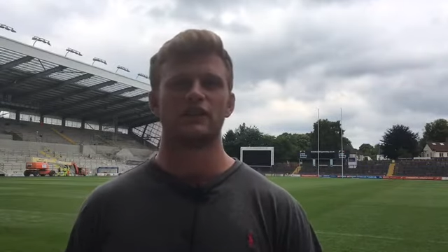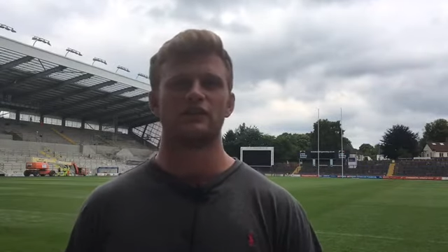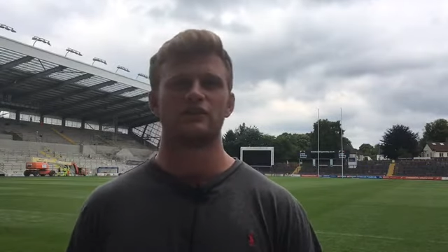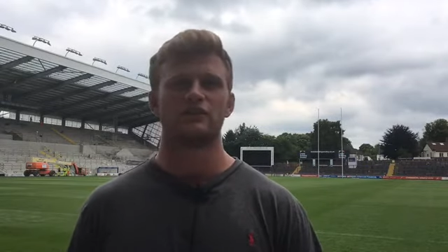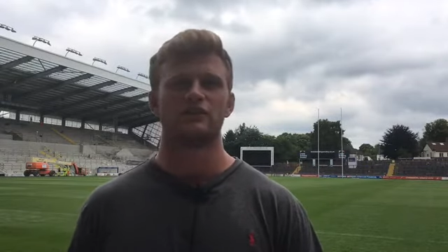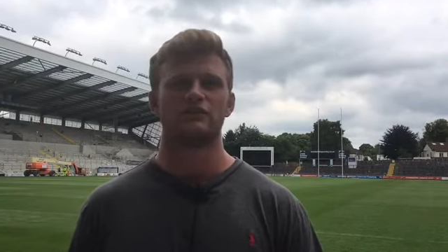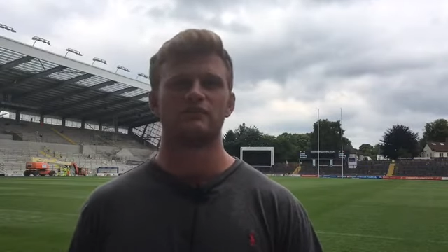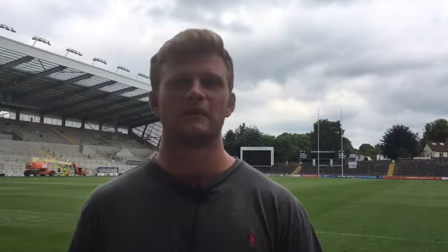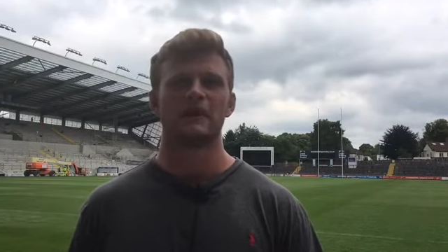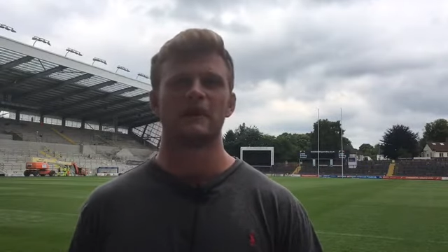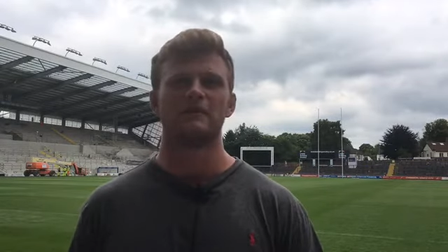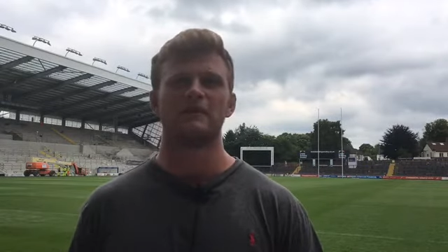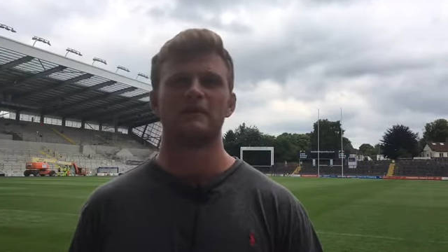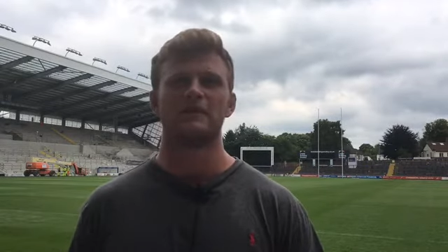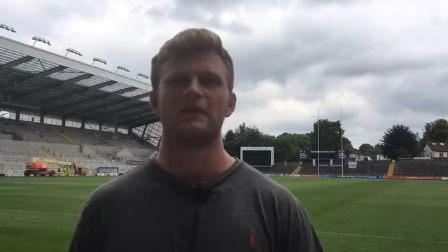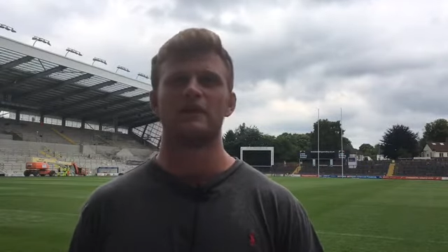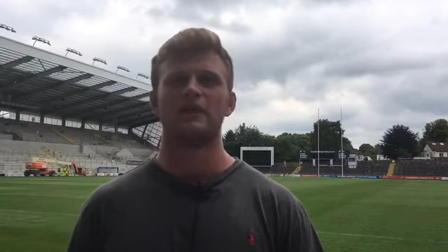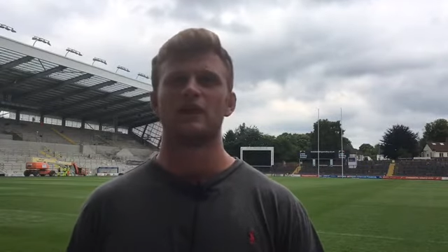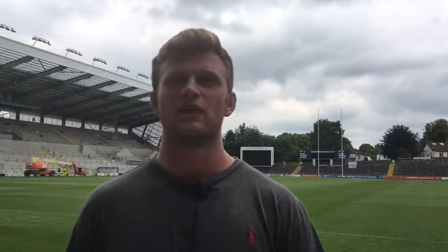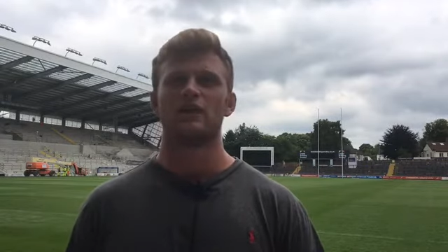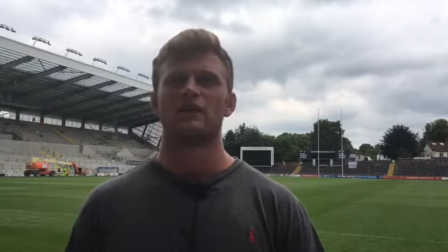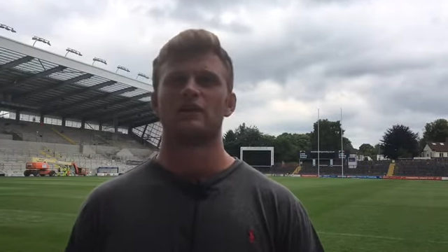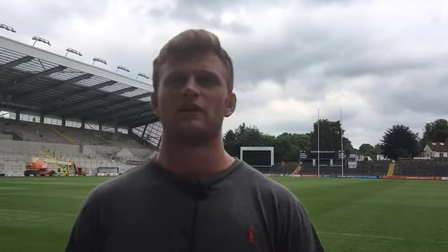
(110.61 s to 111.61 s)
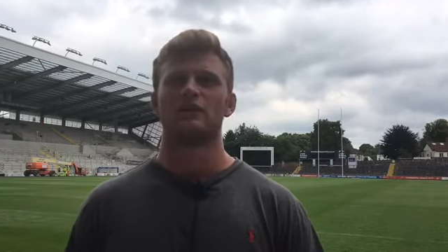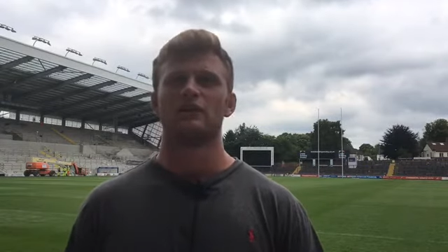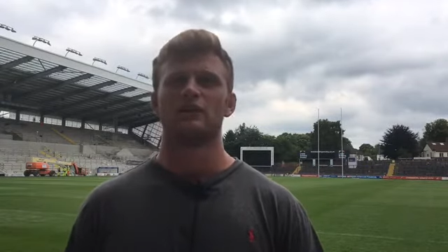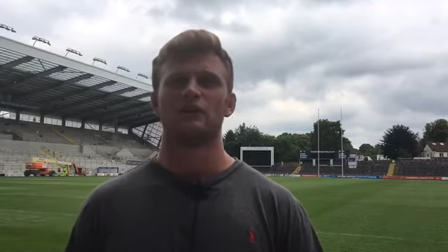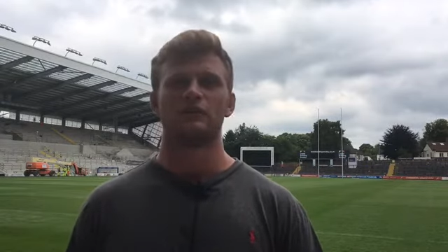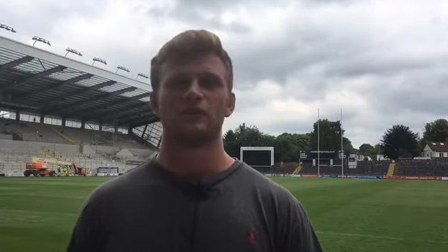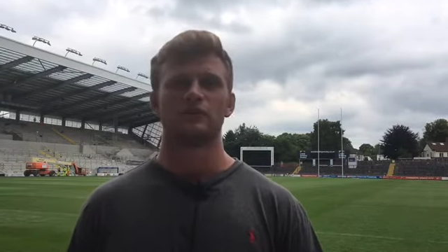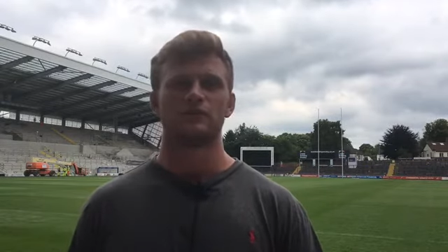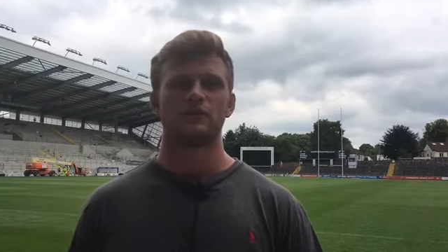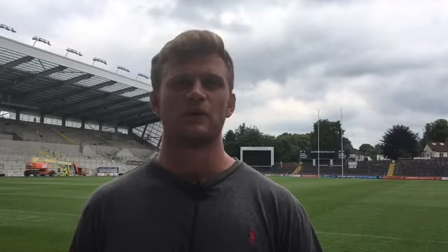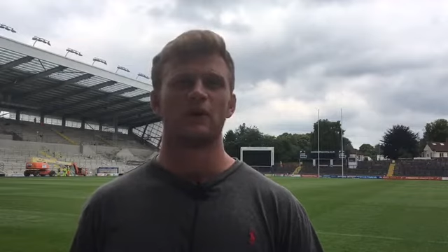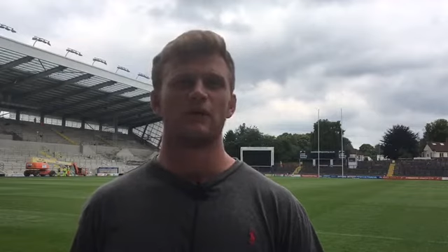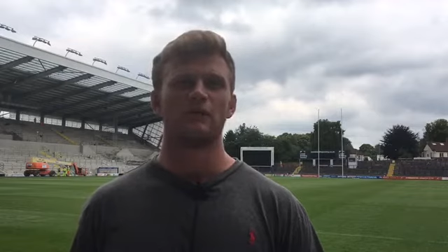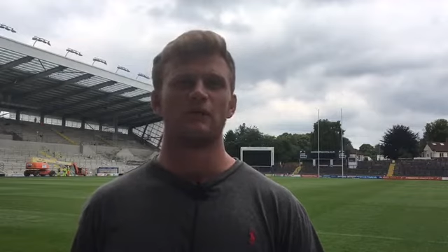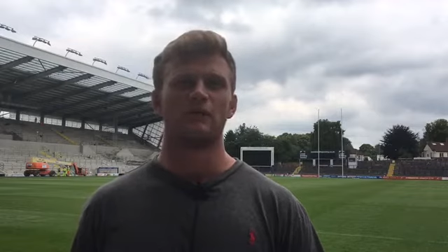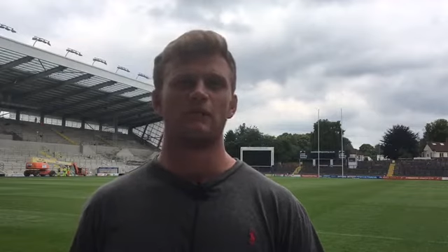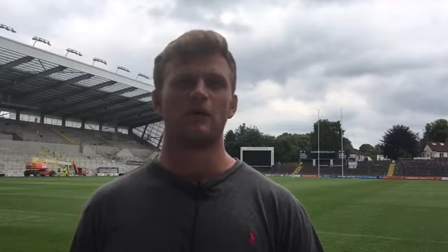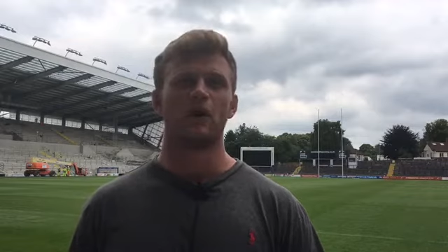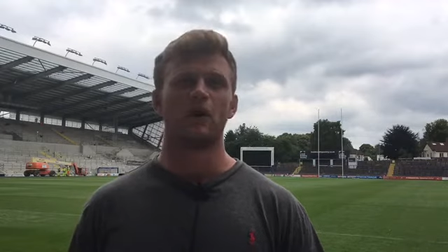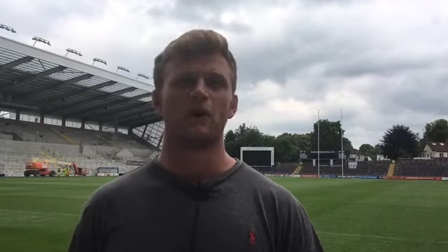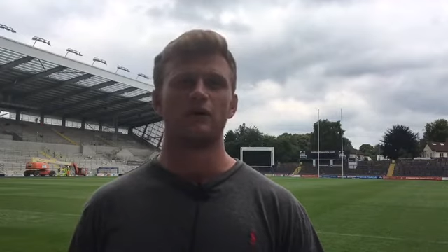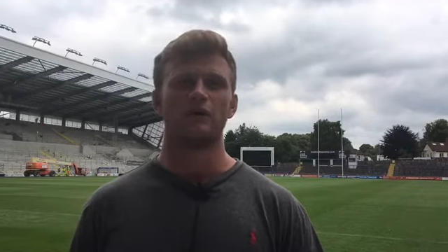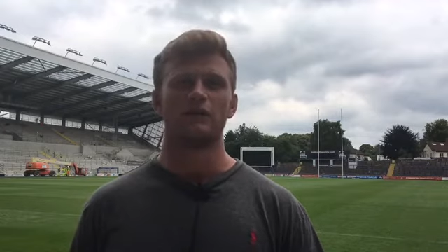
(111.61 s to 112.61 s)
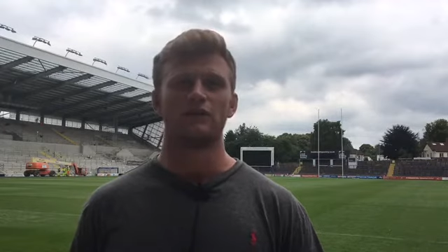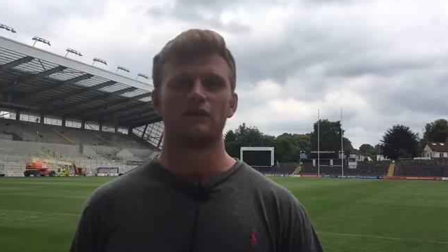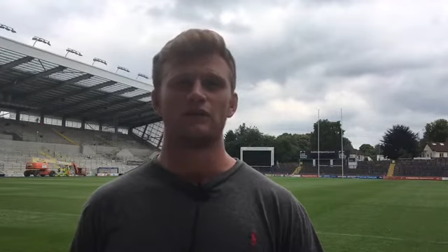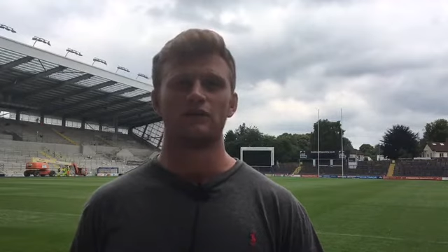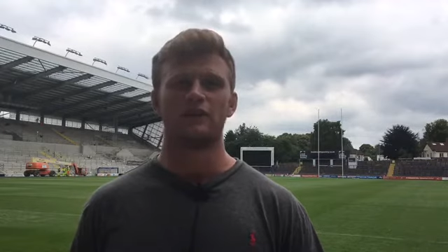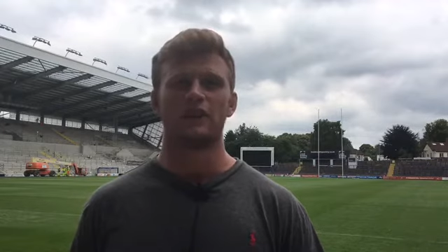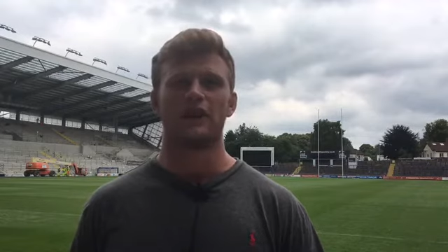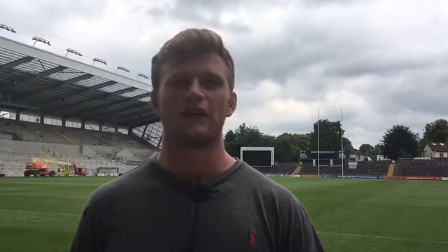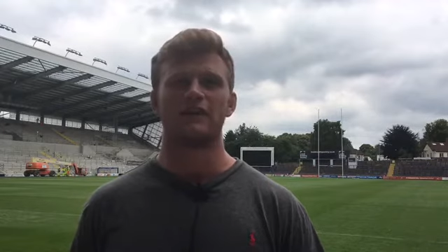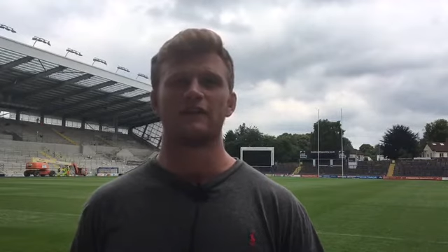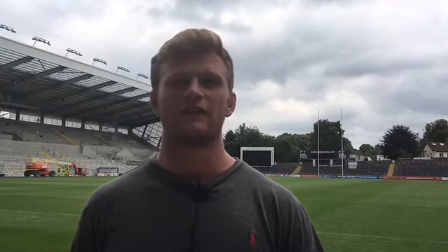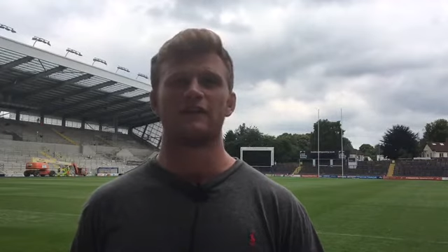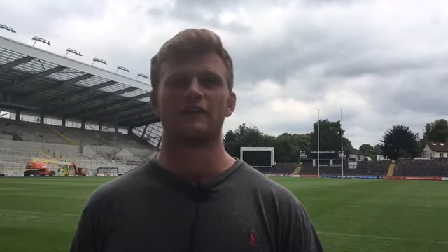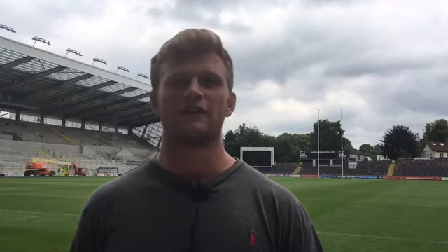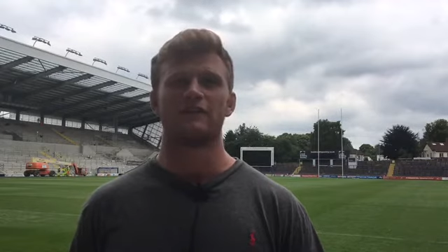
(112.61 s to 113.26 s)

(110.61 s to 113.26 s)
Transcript: It just made me love the sport even more and love like